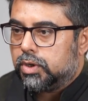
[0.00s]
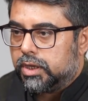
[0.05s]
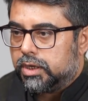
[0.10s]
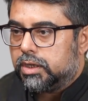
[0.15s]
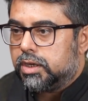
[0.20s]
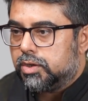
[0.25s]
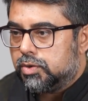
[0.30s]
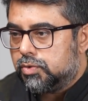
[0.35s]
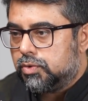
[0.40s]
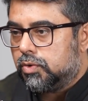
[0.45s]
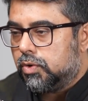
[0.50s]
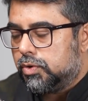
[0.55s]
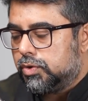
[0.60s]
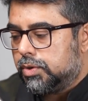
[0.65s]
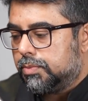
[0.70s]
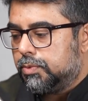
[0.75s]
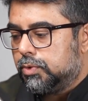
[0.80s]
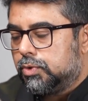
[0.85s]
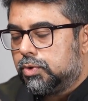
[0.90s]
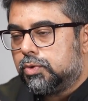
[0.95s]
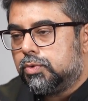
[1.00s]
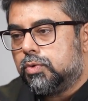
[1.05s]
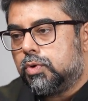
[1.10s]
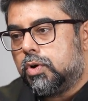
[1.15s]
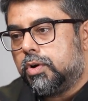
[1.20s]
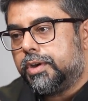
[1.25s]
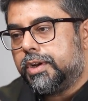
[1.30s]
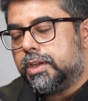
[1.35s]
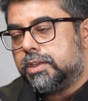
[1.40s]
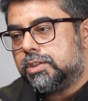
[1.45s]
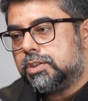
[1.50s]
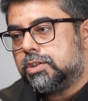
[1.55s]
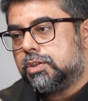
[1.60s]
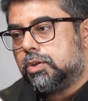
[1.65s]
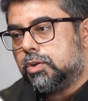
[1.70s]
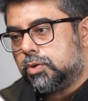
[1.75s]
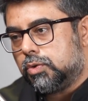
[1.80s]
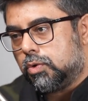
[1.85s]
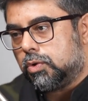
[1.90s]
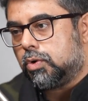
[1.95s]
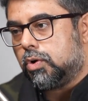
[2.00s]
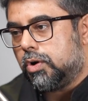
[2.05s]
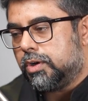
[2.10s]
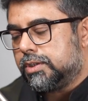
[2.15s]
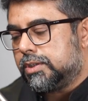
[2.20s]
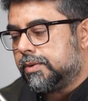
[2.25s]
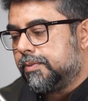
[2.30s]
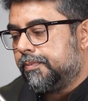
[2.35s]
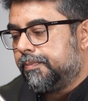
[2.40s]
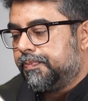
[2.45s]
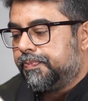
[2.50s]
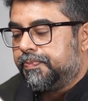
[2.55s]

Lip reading: can contribute to your organization or your cause?